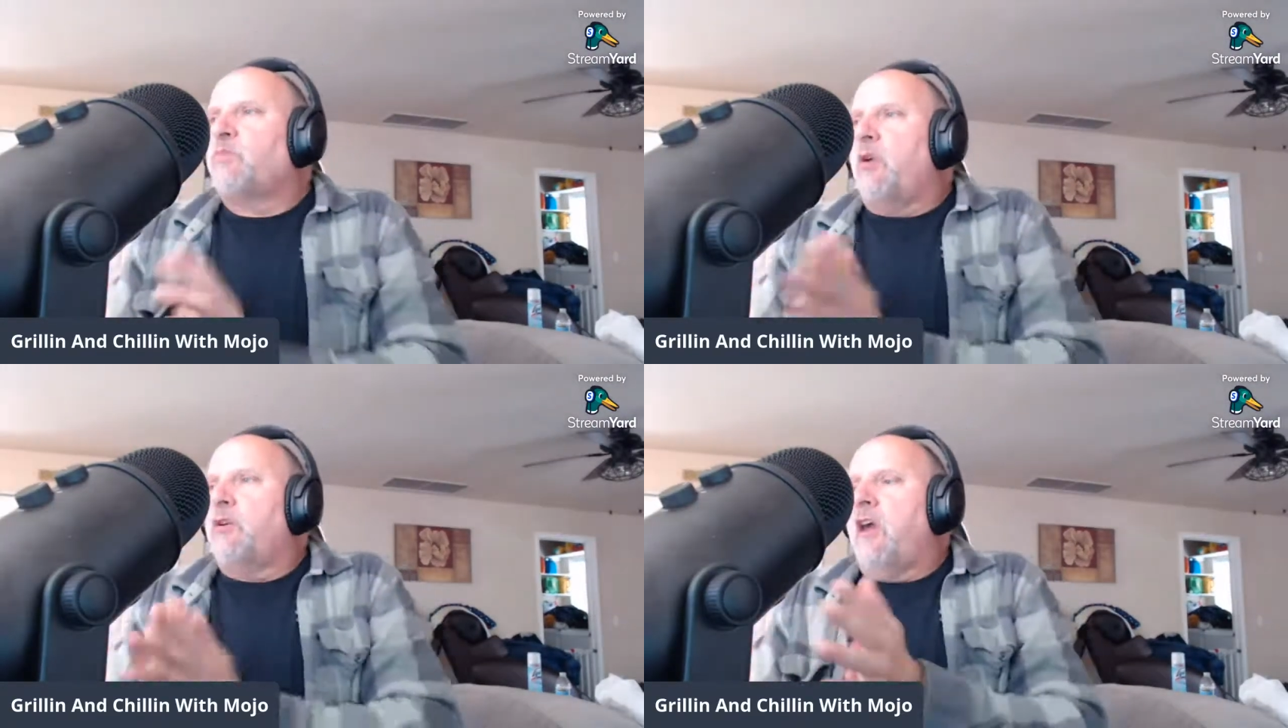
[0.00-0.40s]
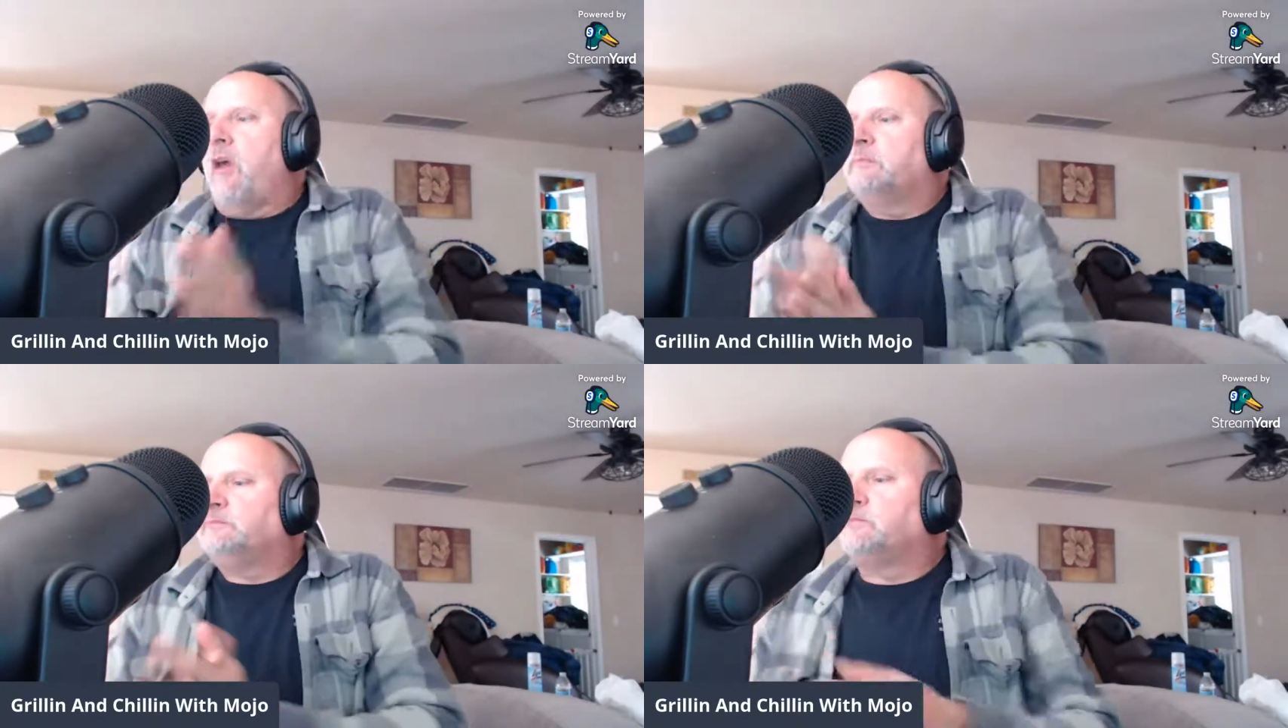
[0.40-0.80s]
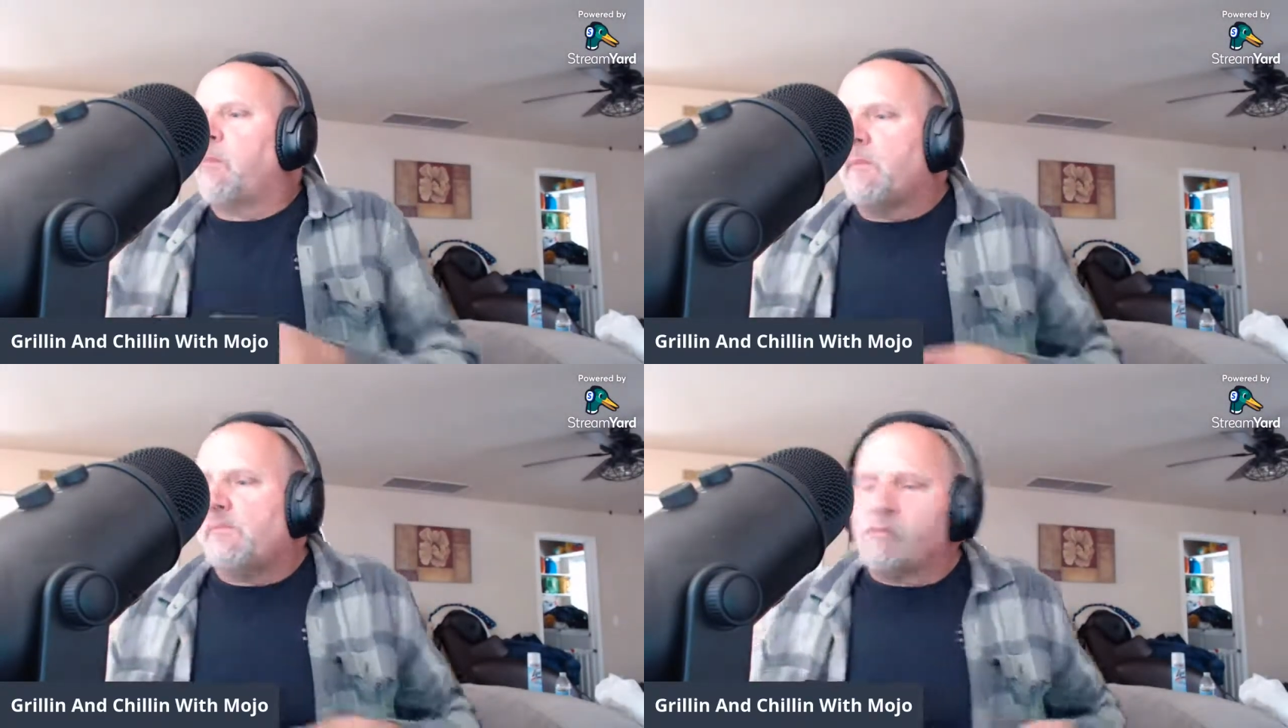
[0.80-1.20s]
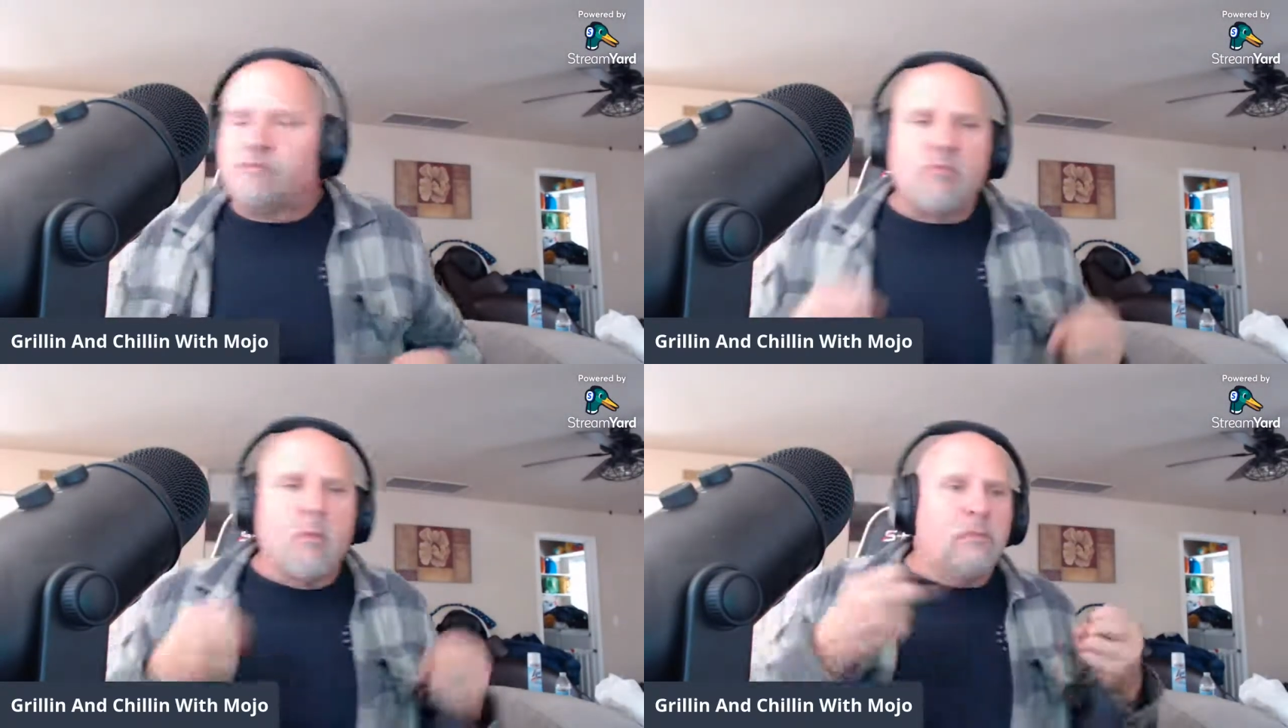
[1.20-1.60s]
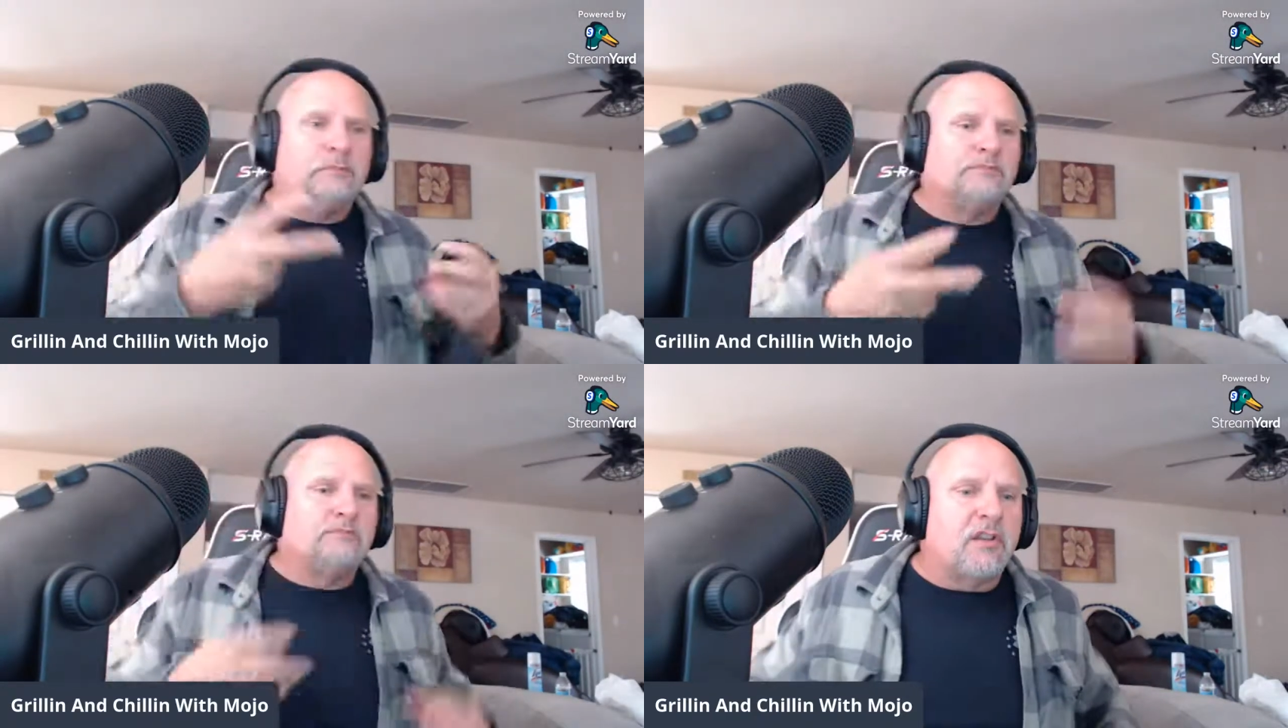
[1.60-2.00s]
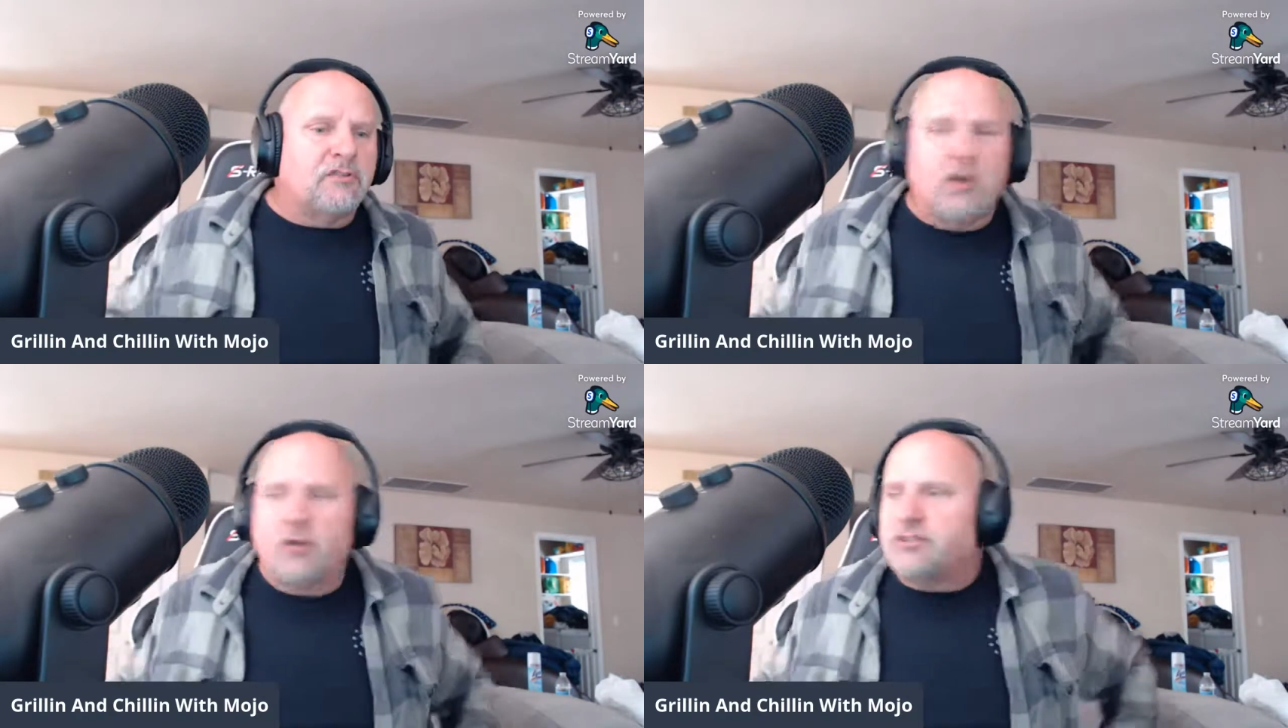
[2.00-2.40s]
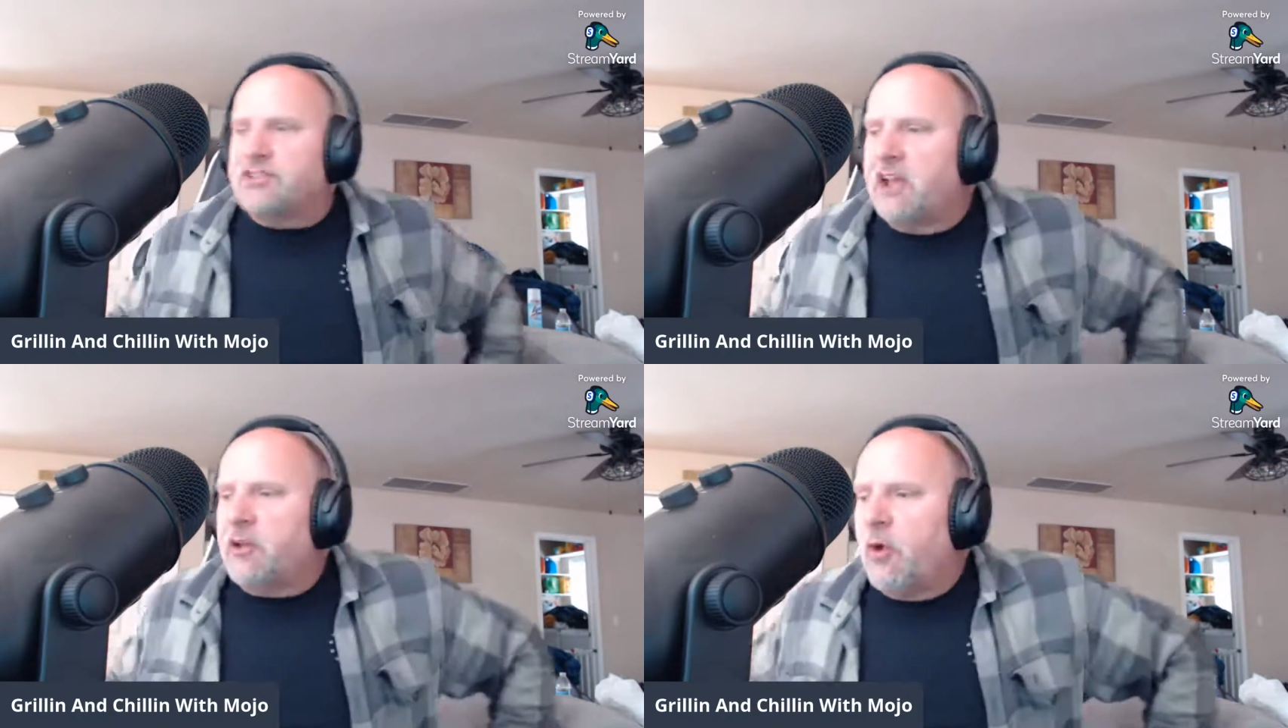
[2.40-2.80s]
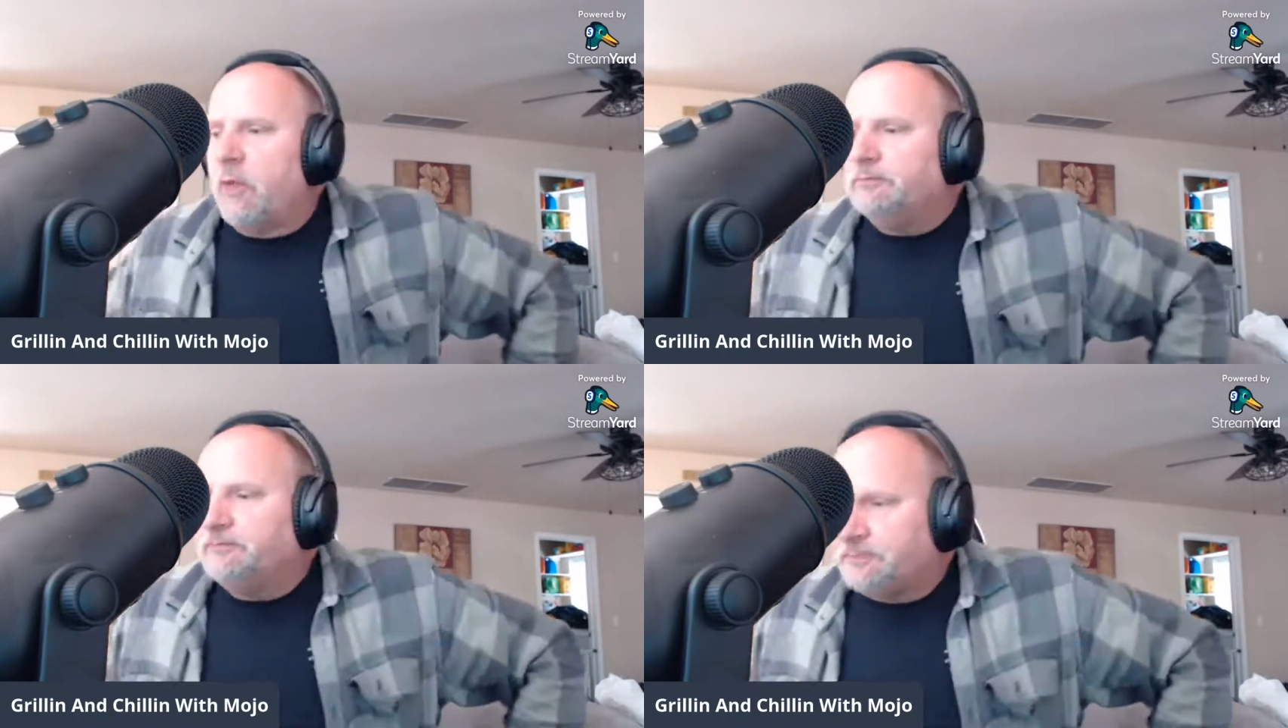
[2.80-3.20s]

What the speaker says: Okay. Let's go with the second one.